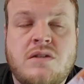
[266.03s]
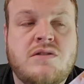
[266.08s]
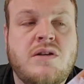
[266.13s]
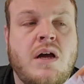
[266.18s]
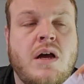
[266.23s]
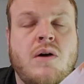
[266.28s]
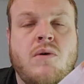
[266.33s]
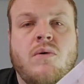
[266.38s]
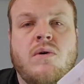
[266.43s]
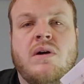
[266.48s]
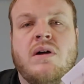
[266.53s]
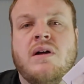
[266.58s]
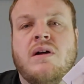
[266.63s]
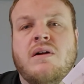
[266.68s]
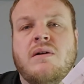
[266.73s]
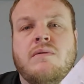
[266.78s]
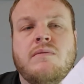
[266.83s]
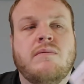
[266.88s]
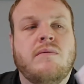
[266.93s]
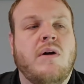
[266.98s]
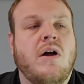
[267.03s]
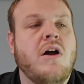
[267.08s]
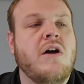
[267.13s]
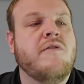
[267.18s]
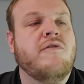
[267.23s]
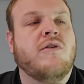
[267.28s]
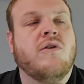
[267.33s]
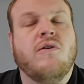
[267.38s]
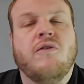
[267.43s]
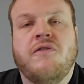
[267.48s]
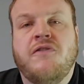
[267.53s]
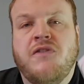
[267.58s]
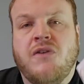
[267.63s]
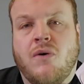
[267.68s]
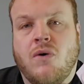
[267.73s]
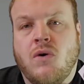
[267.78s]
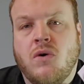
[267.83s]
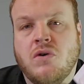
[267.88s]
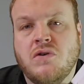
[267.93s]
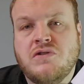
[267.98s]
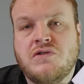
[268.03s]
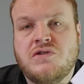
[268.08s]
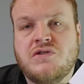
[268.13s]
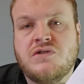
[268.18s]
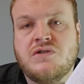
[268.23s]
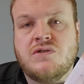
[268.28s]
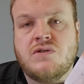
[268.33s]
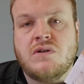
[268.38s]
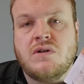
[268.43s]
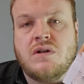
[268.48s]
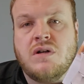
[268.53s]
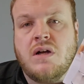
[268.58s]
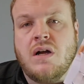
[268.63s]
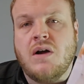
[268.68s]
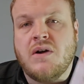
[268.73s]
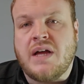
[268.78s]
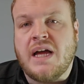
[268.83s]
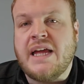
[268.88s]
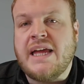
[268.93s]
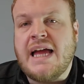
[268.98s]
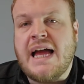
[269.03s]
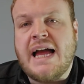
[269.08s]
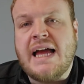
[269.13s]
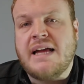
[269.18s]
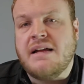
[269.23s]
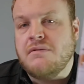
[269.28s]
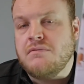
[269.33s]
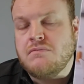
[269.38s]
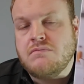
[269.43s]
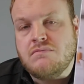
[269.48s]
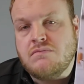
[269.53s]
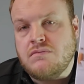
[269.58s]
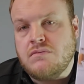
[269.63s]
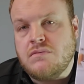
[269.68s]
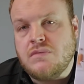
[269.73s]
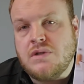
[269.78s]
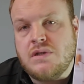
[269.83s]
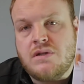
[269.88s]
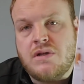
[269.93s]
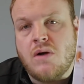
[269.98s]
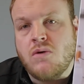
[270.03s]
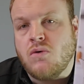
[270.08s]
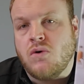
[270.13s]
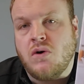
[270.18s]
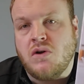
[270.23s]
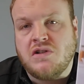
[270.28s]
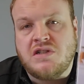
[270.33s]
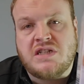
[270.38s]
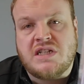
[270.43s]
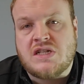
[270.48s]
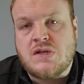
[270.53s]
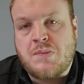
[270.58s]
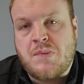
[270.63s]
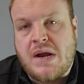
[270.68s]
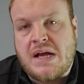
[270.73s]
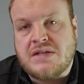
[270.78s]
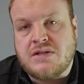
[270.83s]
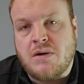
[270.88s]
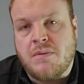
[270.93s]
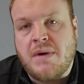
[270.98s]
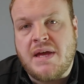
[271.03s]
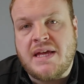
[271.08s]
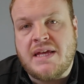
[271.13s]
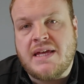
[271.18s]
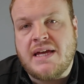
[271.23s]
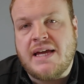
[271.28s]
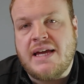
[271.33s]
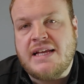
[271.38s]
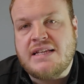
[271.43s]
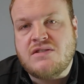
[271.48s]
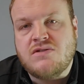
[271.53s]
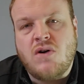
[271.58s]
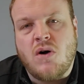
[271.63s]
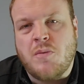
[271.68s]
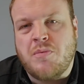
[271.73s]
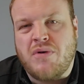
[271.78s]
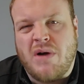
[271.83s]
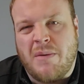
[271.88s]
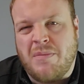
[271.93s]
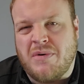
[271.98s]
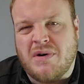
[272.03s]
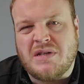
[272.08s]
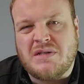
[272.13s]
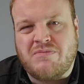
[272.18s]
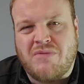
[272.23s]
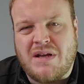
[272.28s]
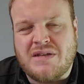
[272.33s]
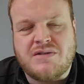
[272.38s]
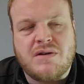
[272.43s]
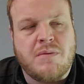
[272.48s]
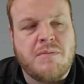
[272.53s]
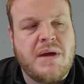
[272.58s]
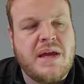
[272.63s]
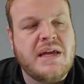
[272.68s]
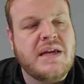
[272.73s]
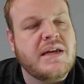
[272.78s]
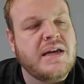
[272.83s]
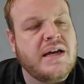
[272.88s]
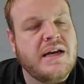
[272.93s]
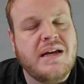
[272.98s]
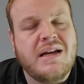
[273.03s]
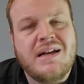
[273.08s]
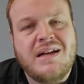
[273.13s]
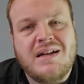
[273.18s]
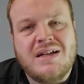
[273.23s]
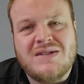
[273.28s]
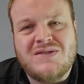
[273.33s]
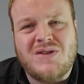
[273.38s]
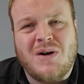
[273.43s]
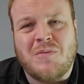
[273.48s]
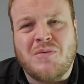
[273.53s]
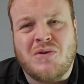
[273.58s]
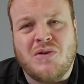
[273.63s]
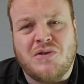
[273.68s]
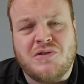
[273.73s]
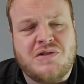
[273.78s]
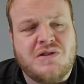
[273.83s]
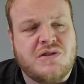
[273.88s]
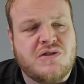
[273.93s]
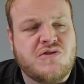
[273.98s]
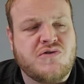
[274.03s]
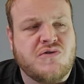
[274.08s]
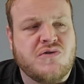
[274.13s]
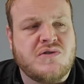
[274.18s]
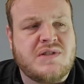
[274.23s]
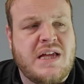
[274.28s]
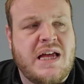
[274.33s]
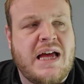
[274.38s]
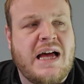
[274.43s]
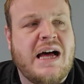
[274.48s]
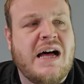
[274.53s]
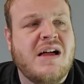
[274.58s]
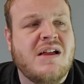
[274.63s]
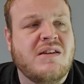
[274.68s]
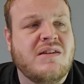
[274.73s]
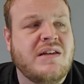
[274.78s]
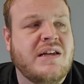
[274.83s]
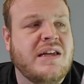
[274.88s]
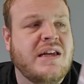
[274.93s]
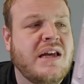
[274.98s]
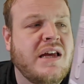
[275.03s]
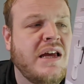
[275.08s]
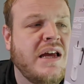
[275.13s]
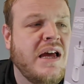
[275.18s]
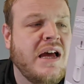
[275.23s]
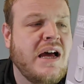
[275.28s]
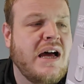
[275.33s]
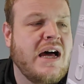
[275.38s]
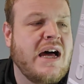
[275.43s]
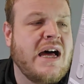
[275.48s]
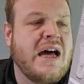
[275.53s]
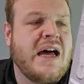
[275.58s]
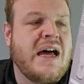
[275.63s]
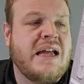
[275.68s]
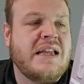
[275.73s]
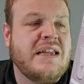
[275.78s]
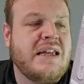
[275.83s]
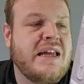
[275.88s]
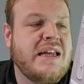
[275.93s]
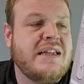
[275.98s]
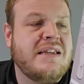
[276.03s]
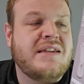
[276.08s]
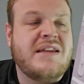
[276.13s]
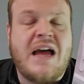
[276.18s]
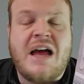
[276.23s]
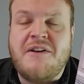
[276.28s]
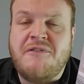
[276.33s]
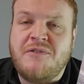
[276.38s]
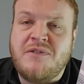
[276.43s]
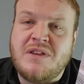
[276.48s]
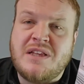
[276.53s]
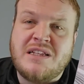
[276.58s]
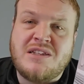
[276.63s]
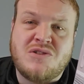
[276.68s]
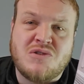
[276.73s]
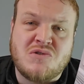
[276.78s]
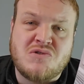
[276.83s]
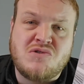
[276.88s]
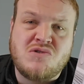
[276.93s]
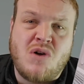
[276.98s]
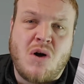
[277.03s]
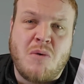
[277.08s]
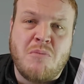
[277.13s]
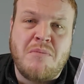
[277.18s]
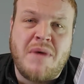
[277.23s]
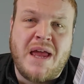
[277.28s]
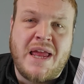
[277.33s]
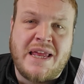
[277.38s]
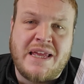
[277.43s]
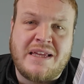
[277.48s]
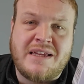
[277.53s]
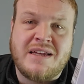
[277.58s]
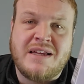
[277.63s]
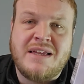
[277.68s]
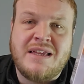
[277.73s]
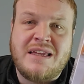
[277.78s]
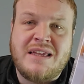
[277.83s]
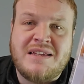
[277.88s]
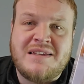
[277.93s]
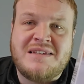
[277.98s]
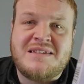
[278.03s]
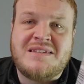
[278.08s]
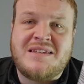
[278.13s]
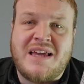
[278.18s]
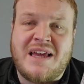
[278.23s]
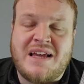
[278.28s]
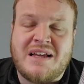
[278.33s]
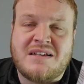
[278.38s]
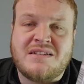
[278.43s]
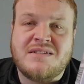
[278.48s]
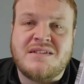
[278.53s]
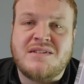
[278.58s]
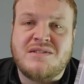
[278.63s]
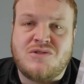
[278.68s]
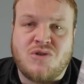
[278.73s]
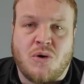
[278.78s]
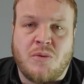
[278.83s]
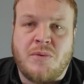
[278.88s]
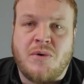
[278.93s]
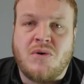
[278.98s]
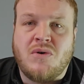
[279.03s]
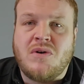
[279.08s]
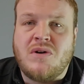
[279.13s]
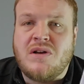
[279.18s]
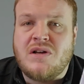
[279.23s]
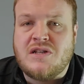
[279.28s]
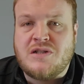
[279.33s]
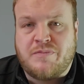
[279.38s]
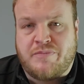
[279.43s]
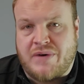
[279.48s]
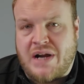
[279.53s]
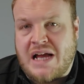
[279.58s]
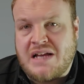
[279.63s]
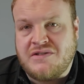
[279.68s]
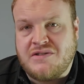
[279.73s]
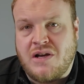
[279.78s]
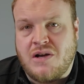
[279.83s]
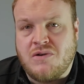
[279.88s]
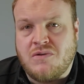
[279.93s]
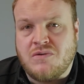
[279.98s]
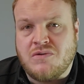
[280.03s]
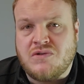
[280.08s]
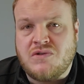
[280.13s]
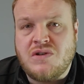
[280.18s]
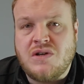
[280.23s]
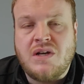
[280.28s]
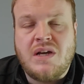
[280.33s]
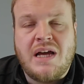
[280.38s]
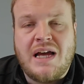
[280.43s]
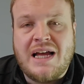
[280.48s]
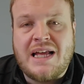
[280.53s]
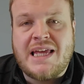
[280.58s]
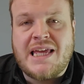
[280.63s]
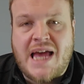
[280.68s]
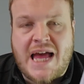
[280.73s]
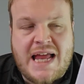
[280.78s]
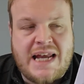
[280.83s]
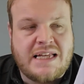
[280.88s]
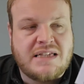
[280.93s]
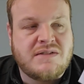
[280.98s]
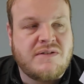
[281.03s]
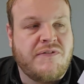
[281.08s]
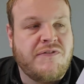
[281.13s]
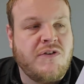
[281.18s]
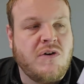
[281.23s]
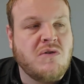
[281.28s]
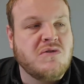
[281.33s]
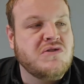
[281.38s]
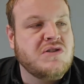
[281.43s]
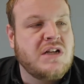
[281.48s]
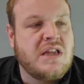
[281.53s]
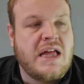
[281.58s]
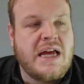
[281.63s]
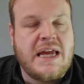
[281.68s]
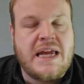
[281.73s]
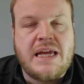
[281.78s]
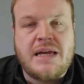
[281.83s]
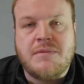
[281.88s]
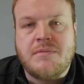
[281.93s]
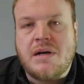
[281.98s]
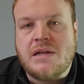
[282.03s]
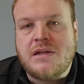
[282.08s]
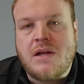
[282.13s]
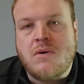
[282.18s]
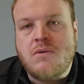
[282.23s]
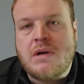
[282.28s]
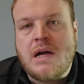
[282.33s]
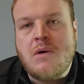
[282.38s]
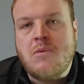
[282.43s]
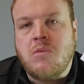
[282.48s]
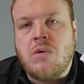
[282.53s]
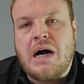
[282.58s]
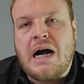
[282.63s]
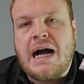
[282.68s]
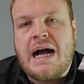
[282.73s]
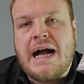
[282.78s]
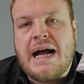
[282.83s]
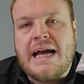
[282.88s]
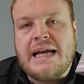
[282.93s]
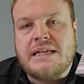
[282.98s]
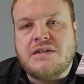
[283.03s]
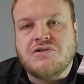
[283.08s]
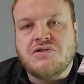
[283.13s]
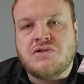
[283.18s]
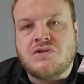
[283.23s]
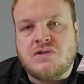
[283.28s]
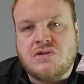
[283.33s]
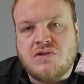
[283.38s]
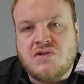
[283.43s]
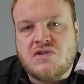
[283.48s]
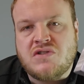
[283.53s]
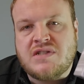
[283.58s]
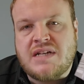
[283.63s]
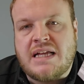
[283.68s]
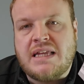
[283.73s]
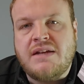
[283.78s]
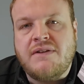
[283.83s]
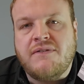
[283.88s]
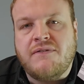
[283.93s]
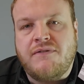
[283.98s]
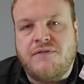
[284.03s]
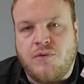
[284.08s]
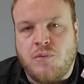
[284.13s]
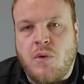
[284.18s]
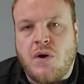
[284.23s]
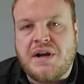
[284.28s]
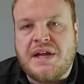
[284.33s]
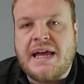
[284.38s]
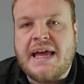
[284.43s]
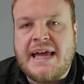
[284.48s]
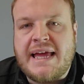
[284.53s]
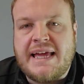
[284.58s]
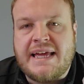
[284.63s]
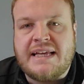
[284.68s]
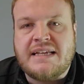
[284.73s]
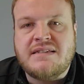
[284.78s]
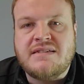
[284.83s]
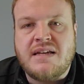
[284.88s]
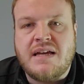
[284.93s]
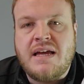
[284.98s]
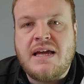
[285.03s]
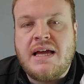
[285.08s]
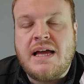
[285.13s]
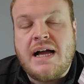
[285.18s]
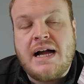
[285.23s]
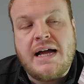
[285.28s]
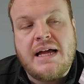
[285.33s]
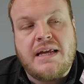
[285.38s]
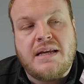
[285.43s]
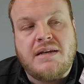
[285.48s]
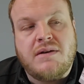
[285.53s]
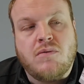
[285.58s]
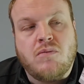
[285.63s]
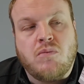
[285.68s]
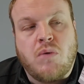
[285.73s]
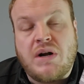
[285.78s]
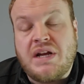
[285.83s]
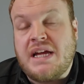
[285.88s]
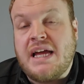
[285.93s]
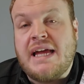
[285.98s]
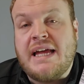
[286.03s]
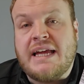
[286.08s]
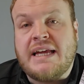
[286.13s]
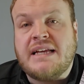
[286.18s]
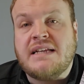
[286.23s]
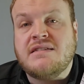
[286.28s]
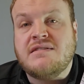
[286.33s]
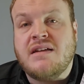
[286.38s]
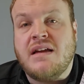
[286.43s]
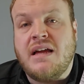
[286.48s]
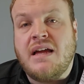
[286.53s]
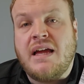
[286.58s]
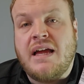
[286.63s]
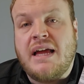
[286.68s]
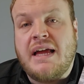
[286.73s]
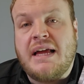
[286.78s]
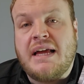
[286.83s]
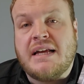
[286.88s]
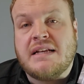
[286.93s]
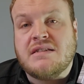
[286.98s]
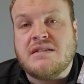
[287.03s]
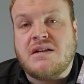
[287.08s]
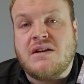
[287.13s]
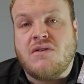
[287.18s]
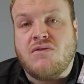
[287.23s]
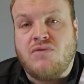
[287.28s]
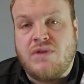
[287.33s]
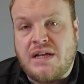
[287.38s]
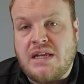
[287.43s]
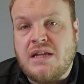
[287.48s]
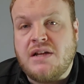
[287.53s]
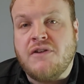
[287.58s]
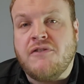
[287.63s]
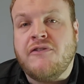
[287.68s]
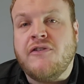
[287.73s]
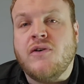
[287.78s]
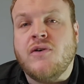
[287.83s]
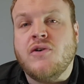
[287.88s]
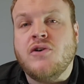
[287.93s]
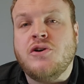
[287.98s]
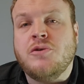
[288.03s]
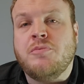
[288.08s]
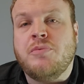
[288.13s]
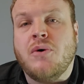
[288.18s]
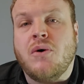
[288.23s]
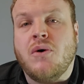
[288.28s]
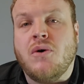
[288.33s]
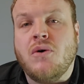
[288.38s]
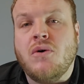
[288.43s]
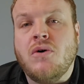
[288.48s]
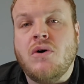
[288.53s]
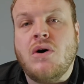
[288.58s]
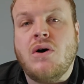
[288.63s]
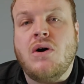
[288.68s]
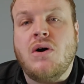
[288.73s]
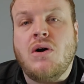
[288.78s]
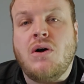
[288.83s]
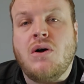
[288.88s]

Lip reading: So, overall thoughts. Okay, yeah, don't call it an espresso maker. It's not a proper espresso maker. Stop clutching at straws there, Aldi. And it definitely does not make 6 double espressos. Again, it's a false claim. I don't get why. Just sell it for what it is. And what it is a really affordable